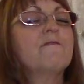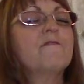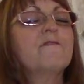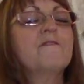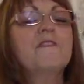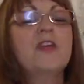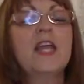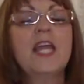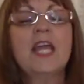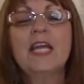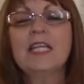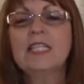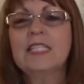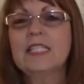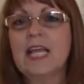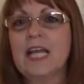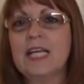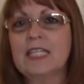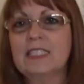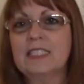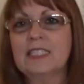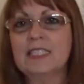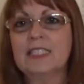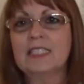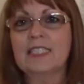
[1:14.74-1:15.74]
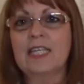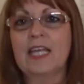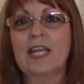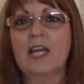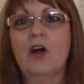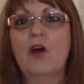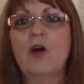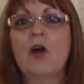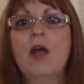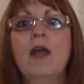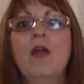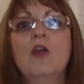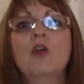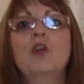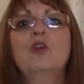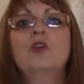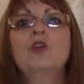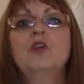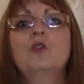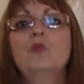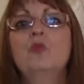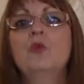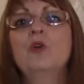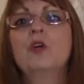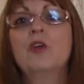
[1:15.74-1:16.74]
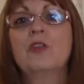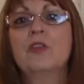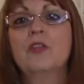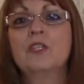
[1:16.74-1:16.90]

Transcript: Fantastic sale. Goodwill,